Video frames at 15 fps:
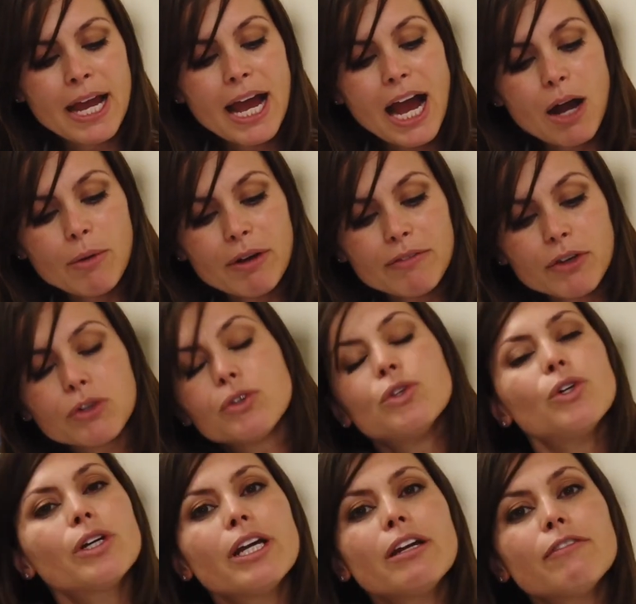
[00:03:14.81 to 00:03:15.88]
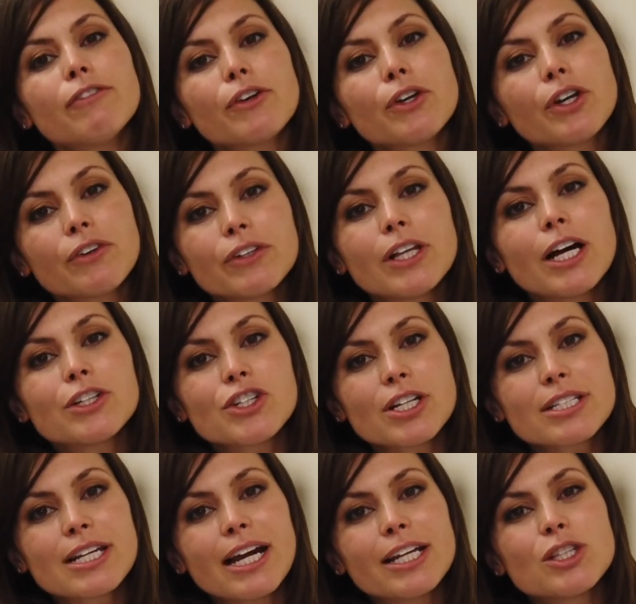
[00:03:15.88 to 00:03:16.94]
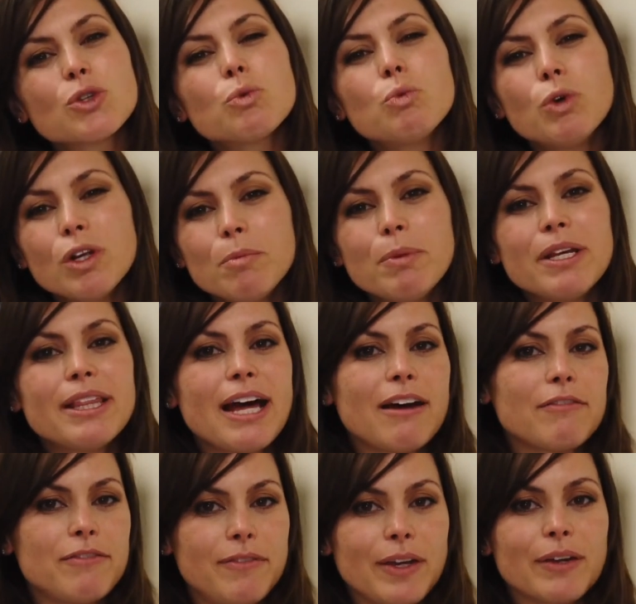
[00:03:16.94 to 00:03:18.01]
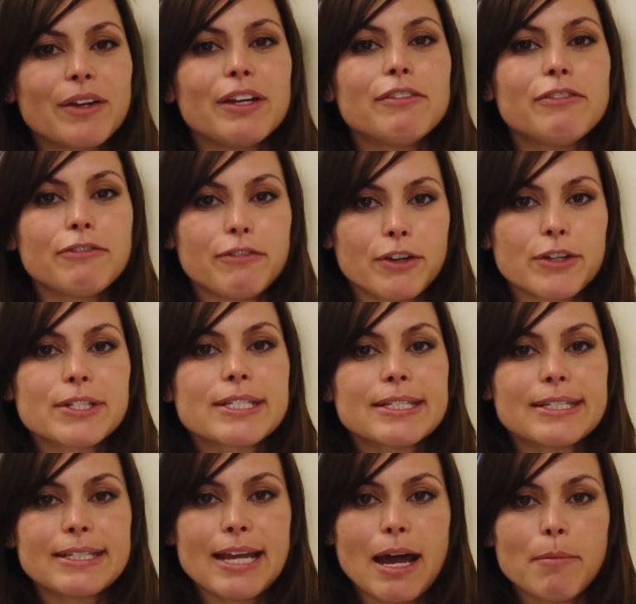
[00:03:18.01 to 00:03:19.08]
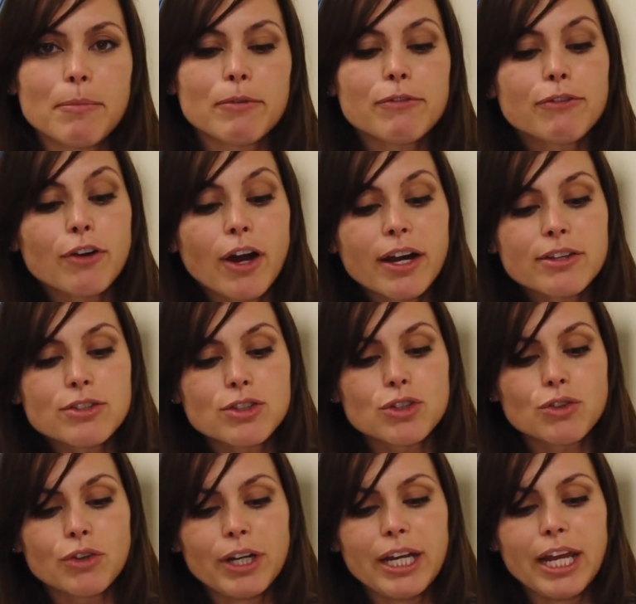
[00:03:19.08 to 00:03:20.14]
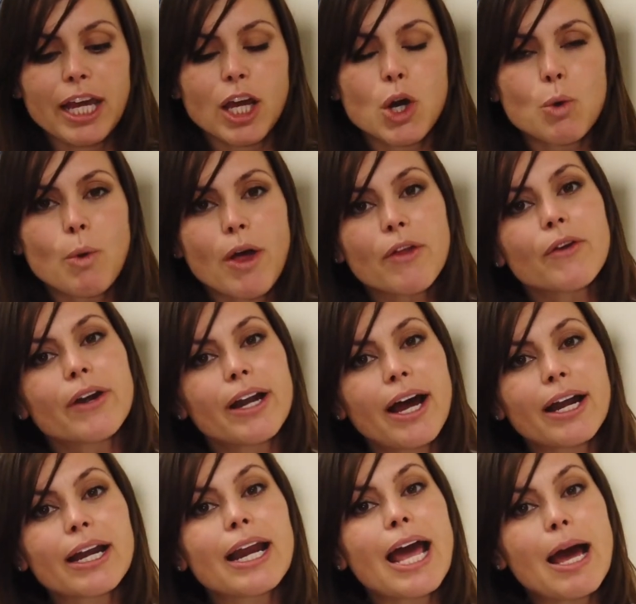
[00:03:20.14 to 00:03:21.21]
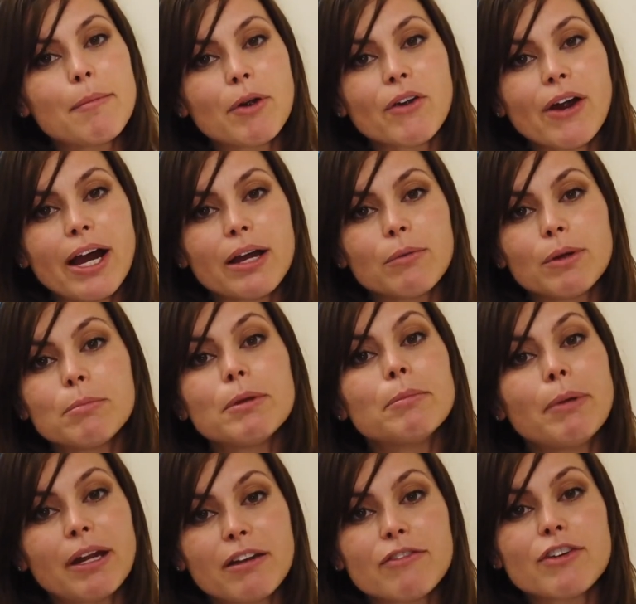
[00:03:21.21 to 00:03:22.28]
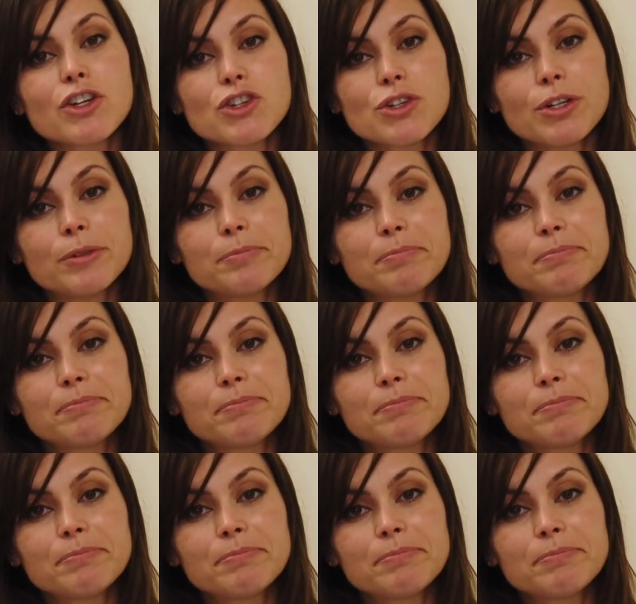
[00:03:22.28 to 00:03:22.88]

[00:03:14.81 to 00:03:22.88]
However, looking for neurologic signs would be that very first step for us screening whether or not an MRI would be beneficial.